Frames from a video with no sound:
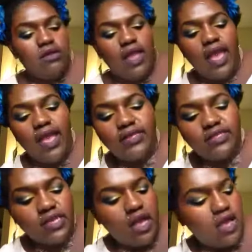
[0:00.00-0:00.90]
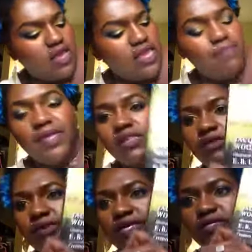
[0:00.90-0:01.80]
E.B.
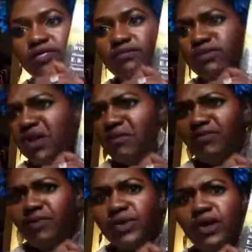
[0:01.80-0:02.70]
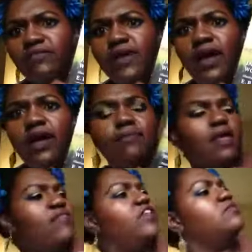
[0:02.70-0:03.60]
Lewis. Sorry, my phone went off.
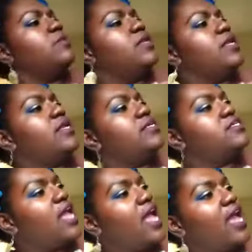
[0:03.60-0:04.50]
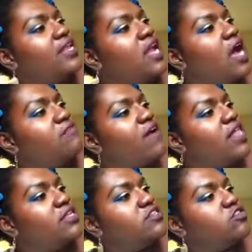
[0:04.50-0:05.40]
And this one is a
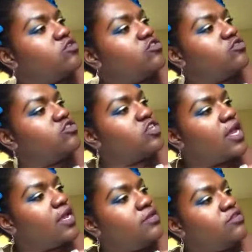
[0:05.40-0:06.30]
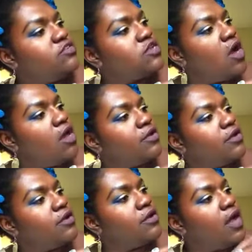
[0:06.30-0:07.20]
nonviolent social change
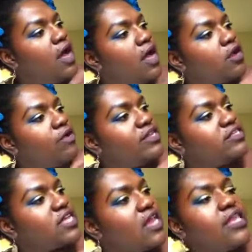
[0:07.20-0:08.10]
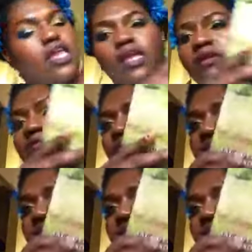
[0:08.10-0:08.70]
honor Coretta Scott King